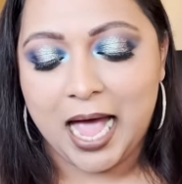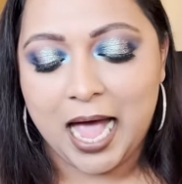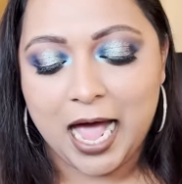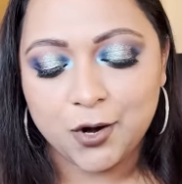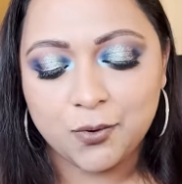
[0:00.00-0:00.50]

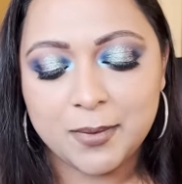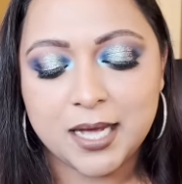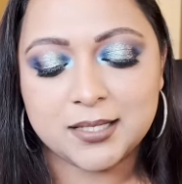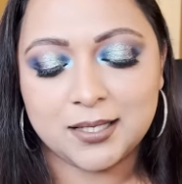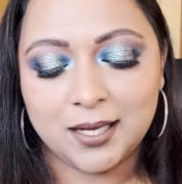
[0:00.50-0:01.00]

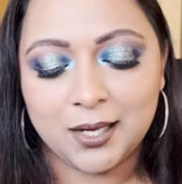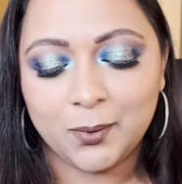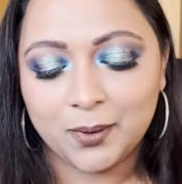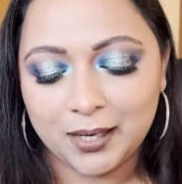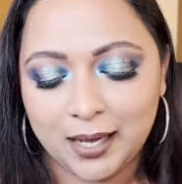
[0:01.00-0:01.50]
Aroma's
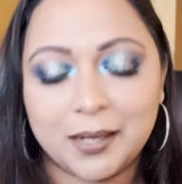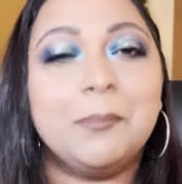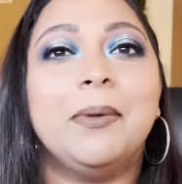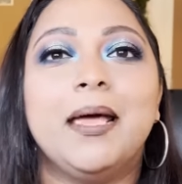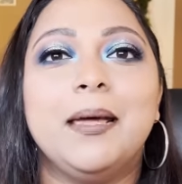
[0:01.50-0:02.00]

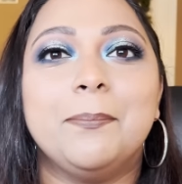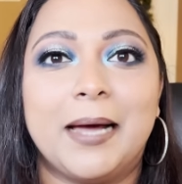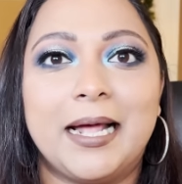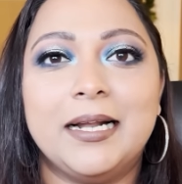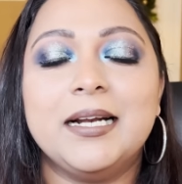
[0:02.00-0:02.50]
Okanbe
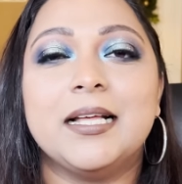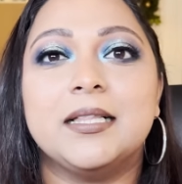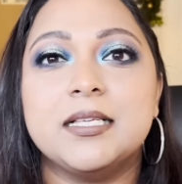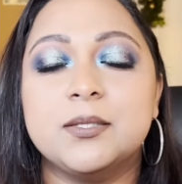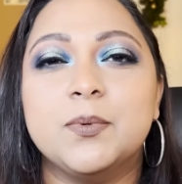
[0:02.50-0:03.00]
palette.
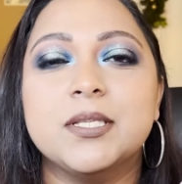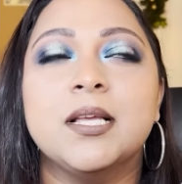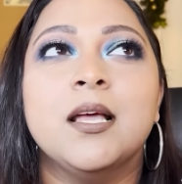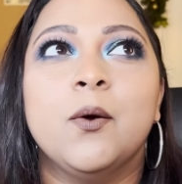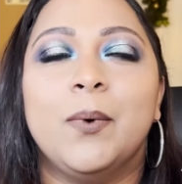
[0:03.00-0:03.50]
This
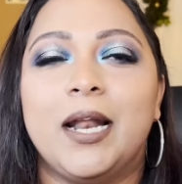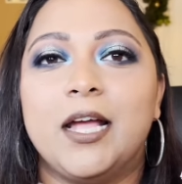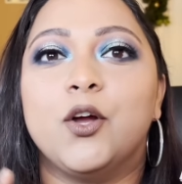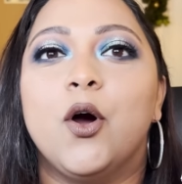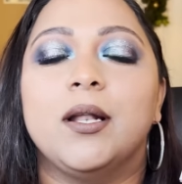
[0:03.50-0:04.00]
was when I
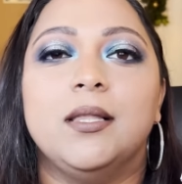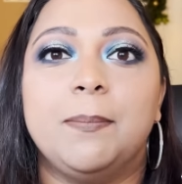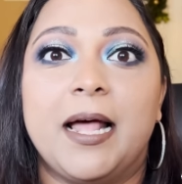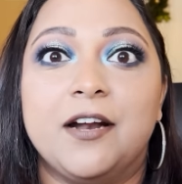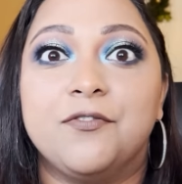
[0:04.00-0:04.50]
got the
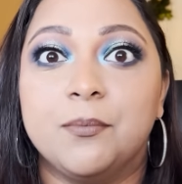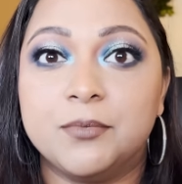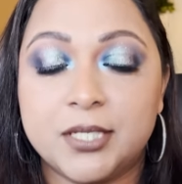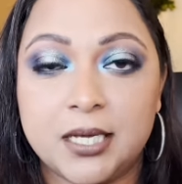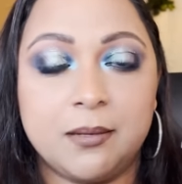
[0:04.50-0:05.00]
palette
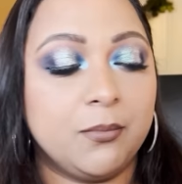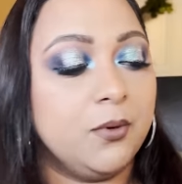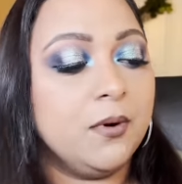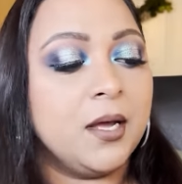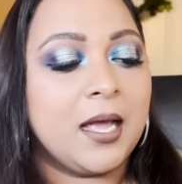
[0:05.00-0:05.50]
from
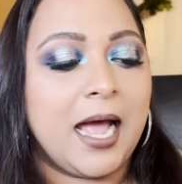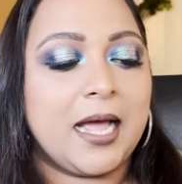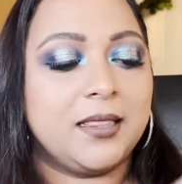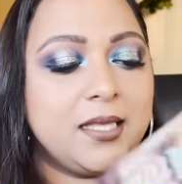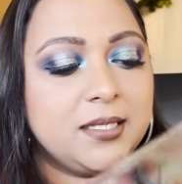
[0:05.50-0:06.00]
Temu
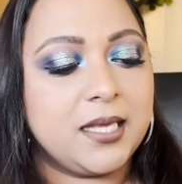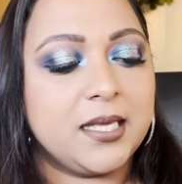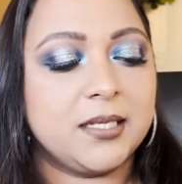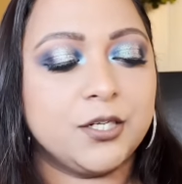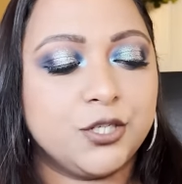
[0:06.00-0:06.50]
and this
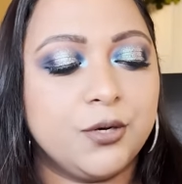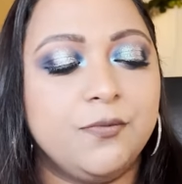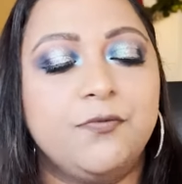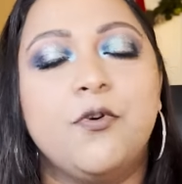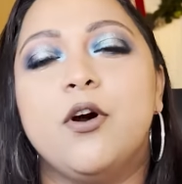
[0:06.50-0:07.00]
is a dupe
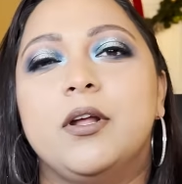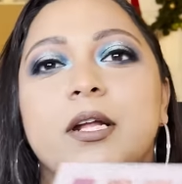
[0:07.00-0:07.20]
for